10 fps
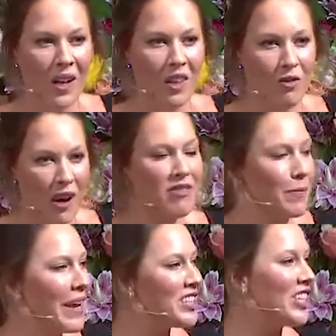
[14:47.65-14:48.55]
The
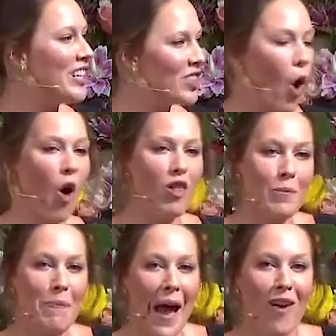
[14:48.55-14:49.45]
Reformation is all
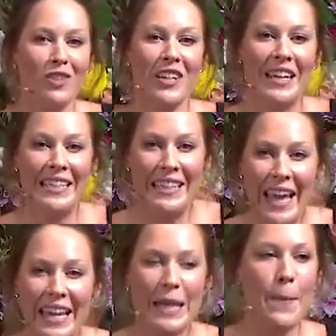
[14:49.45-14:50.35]
about
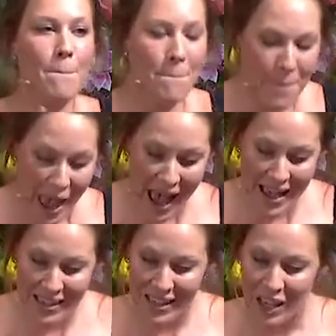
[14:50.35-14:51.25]
getting
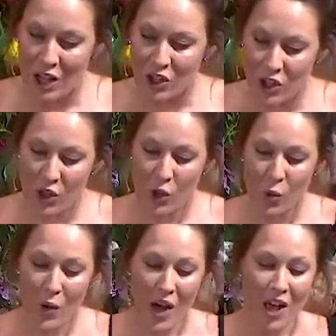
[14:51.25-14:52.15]
back
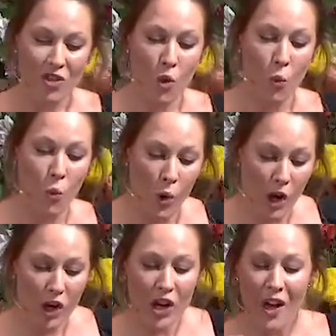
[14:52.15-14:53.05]
to the
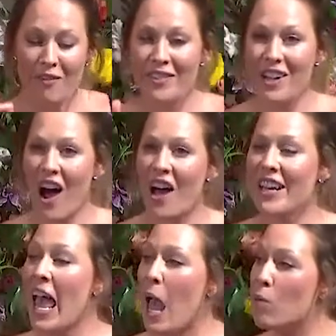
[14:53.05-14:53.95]
Word of God.
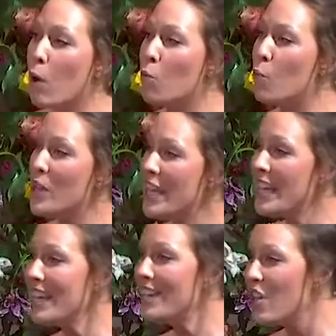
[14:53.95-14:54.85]
And when
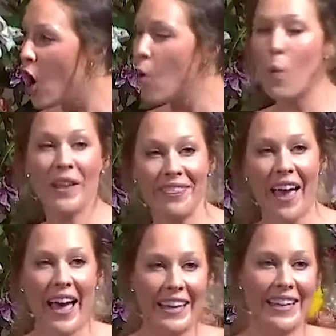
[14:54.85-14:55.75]
we know what
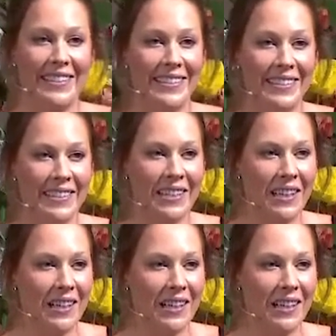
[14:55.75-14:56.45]
that is,